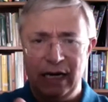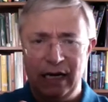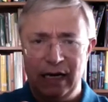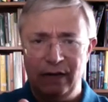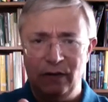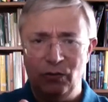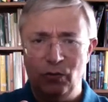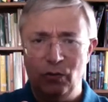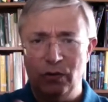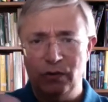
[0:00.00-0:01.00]
and the
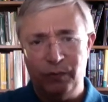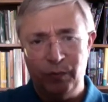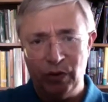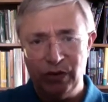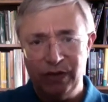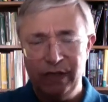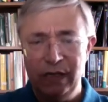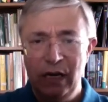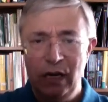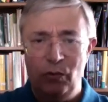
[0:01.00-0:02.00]
world of policy,
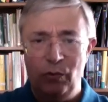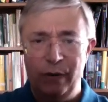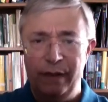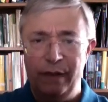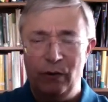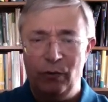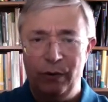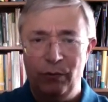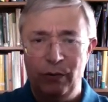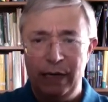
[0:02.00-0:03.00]
with
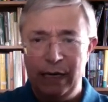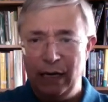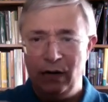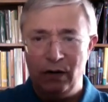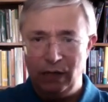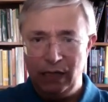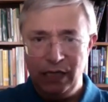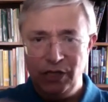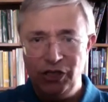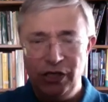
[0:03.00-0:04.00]
with one leg on
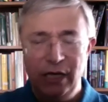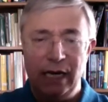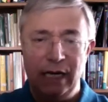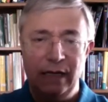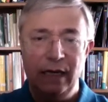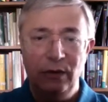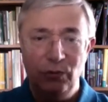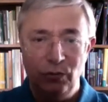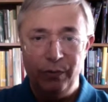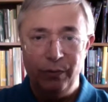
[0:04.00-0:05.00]
each, and they
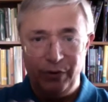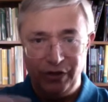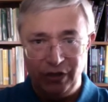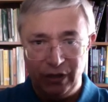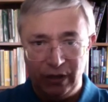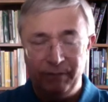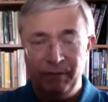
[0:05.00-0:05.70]
do bridging.